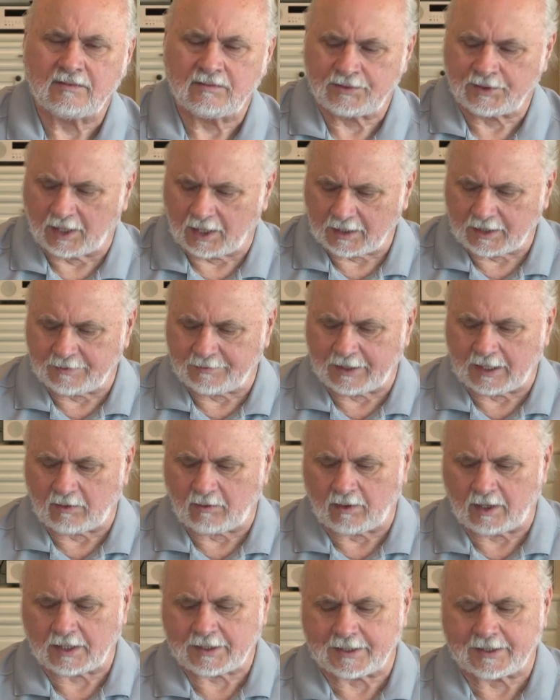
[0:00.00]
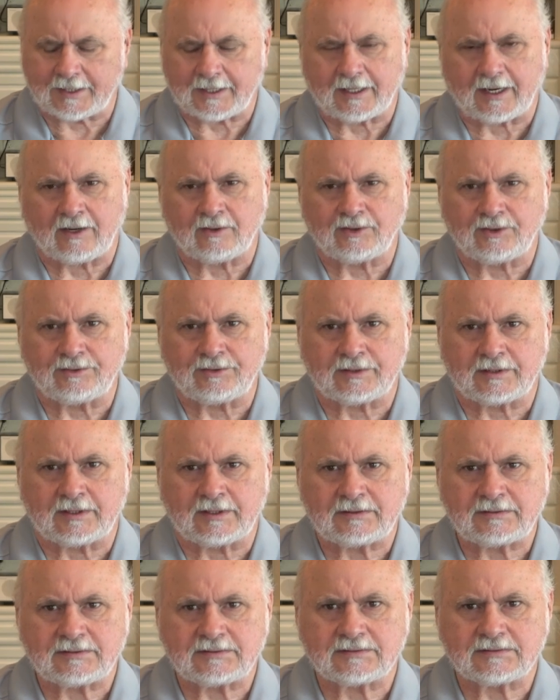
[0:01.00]
Talking about walking in our
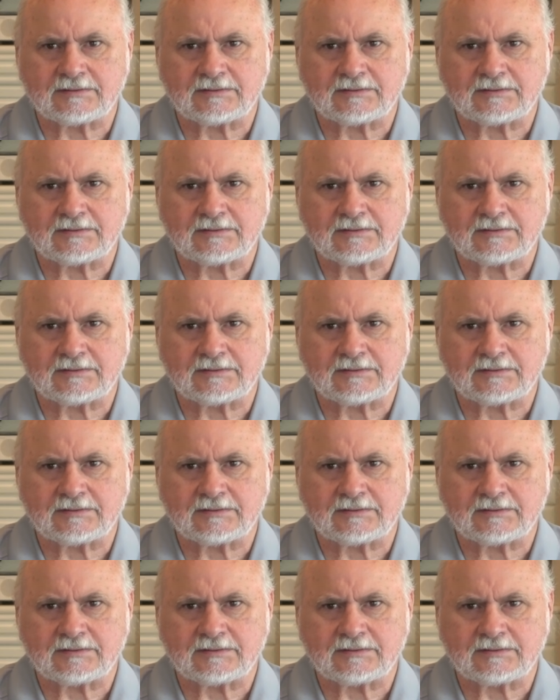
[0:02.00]
newness.